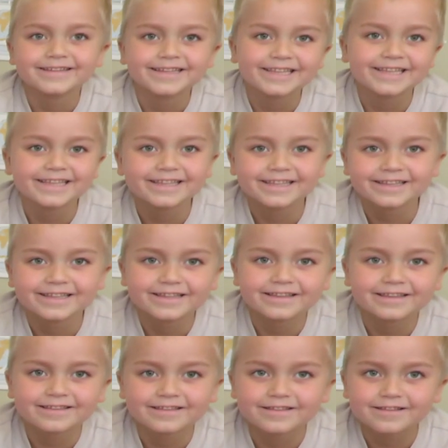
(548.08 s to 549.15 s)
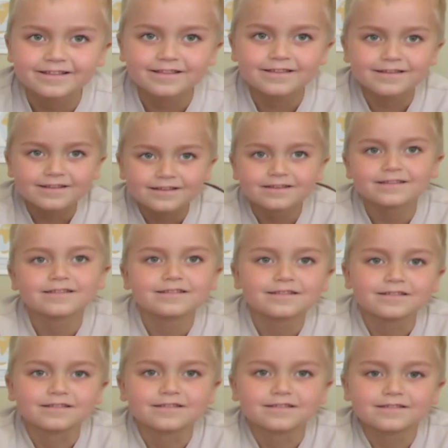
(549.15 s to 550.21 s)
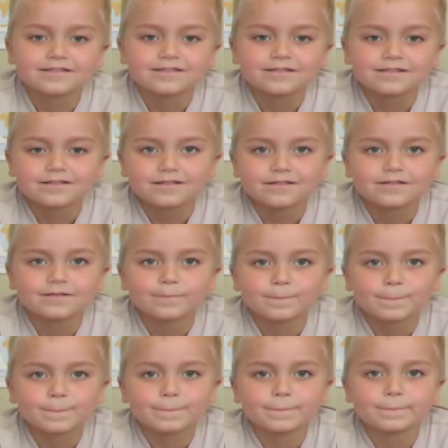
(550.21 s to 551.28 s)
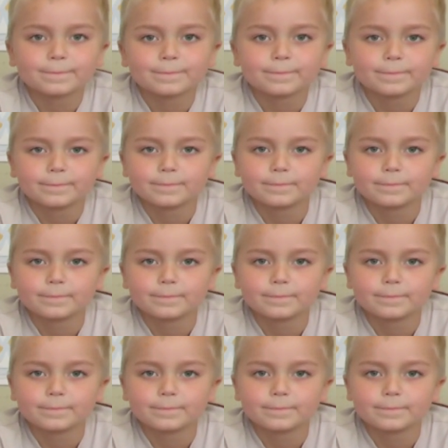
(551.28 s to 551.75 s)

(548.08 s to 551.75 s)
This person isn't speaking.